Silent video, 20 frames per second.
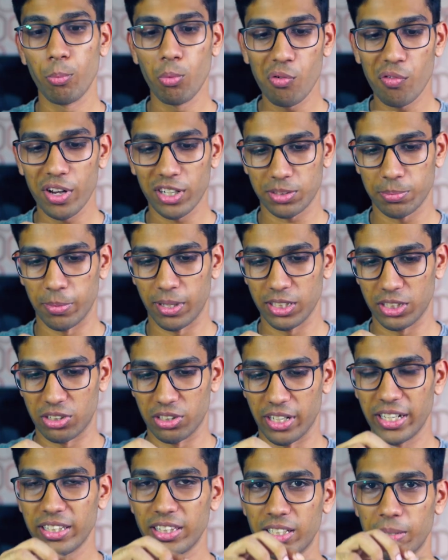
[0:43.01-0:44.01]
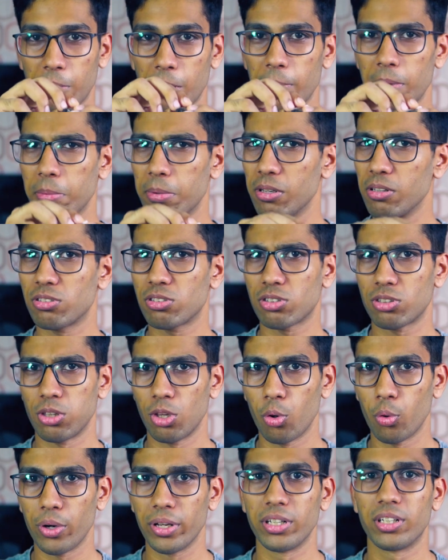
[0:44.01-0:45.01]
move as much, right? They might be a little
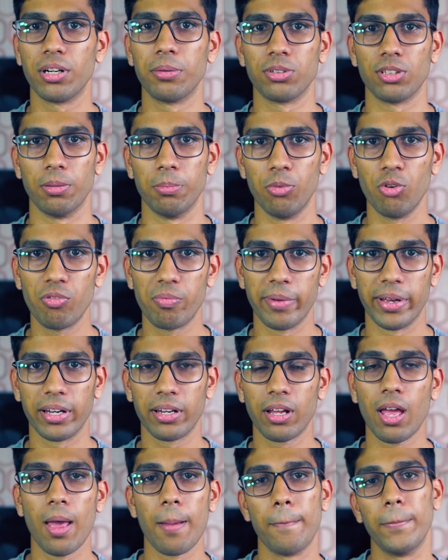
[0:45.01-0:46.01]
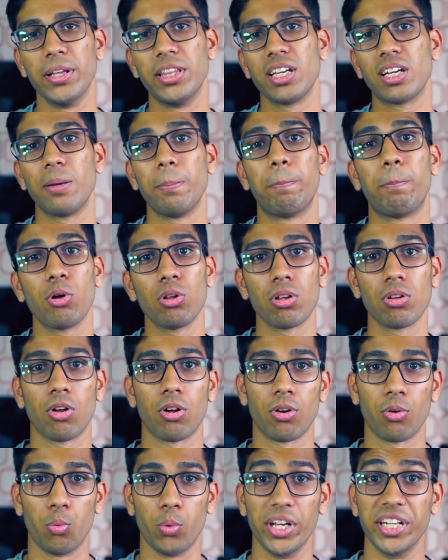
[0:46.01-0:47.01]
slow in terms of their movement, but they can pull a
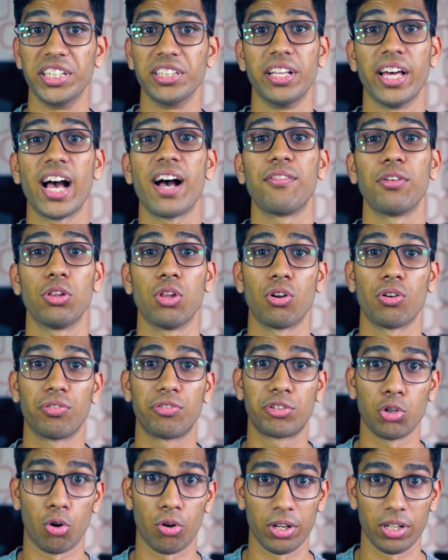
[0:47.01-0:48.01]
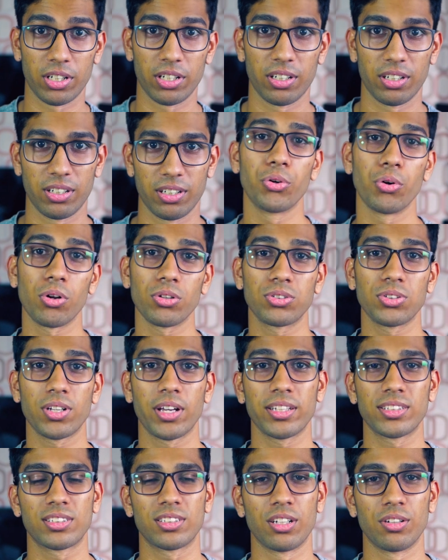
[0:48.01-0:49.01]
lot of weight. They have a lot of torque. You also
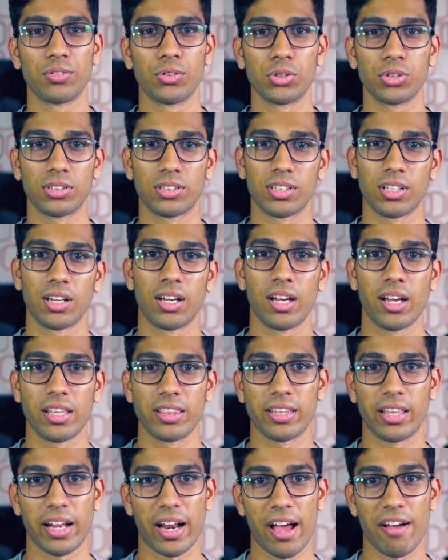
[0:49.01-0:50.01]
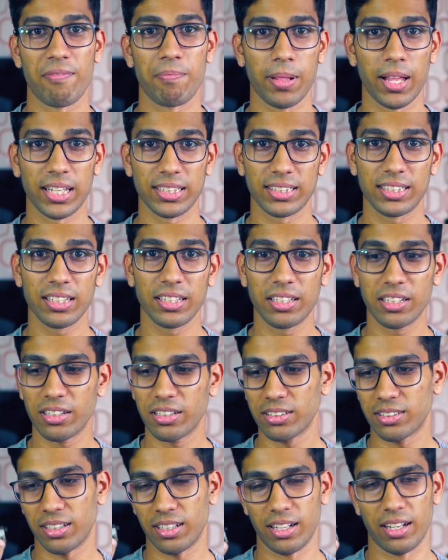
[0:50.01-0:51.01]
get servos that have plastic
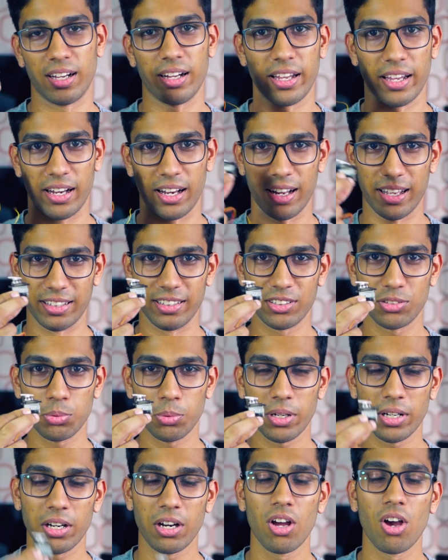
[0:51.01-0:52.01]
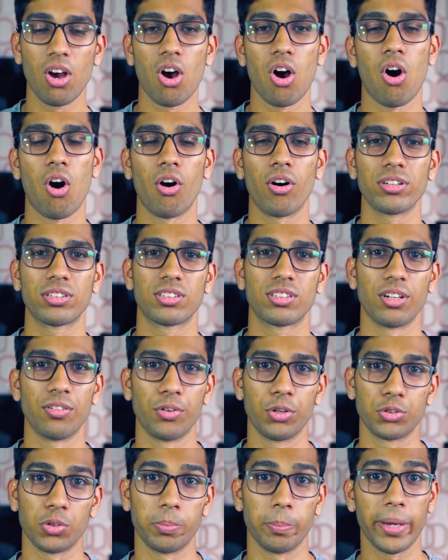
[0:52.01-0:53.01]
gears, again, like this one, or
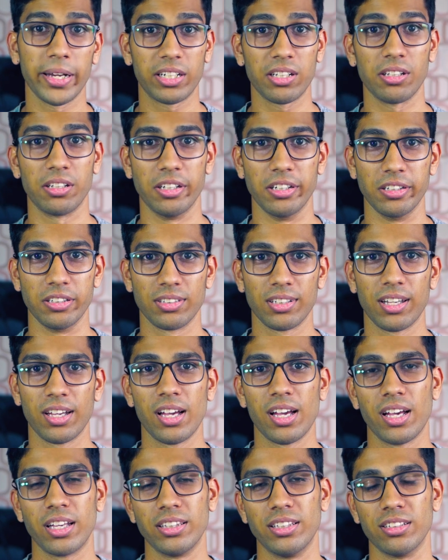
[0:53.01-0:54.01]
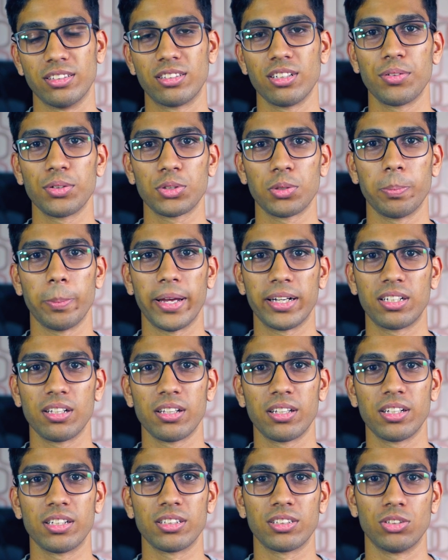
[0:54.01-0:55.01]
servos with metal gears. The servos with metal
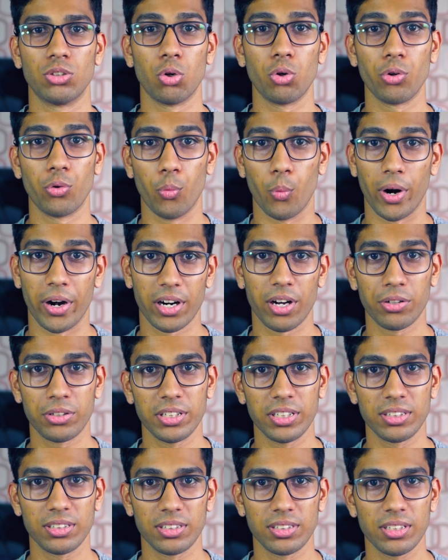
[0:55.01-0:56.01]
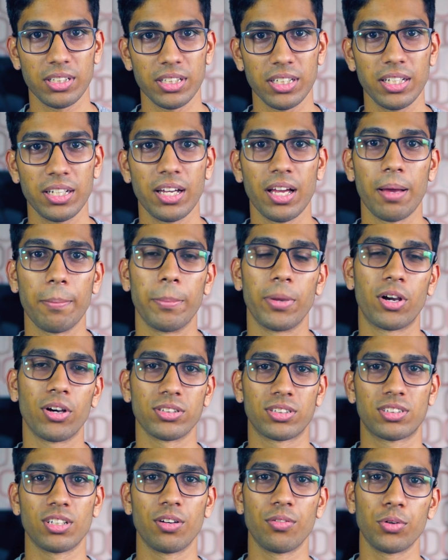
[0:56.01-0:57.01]
gears don't wear out easily
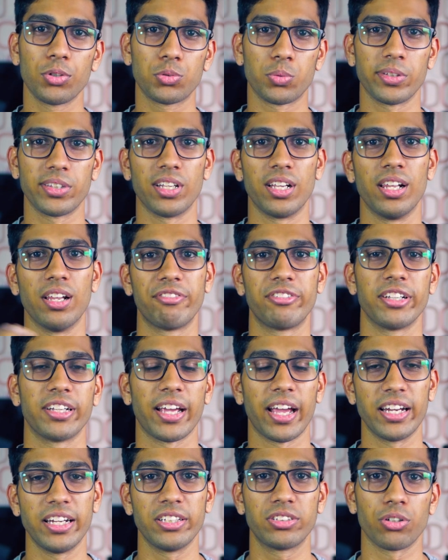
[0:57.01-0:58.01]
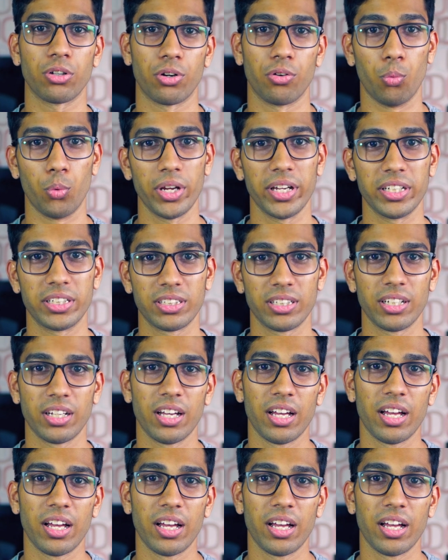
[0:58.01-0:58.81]
because servos, when they're lifting any sort of weight,